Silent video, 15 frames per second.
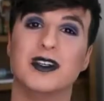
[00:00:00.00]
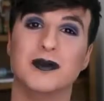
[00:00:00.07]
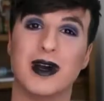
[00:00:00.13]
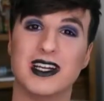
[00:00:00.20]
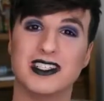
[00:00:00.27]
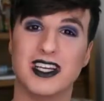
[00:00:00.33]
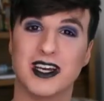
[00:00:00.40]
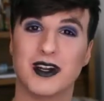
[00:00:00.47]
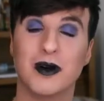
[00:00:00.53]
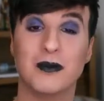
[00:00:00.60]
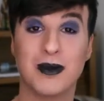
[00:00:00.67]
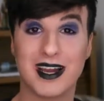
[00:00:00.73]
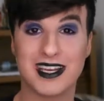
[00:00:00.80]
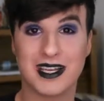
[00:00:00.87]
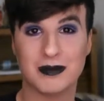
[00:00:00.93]
to my channel.
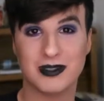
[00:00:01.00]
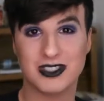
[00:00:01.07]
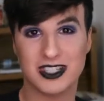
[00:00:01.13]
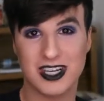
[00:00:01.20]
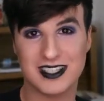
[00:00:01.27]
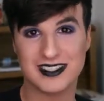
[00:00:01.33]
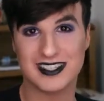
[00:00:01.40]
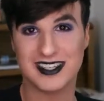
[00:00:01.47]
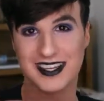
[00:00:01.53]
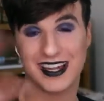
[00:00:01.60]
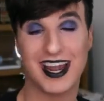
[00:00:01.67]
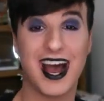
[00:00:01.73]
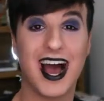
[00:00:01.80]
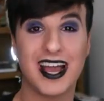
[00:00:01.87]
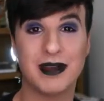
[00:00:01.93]
My name is Jason
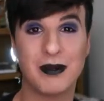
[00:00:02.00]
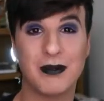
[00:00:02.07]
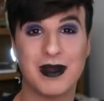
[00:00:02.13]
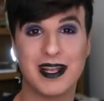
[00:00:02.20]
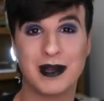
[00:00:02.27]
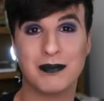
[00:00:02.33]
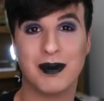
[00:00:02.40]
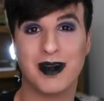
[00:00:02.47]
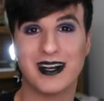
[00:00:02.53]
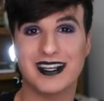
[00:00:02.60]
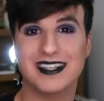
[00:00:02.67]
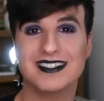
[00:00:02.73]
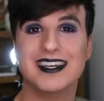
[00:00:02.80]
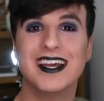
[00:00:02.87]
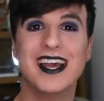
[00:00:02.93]
and I am a makeup
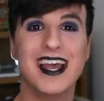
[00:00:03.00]
artist,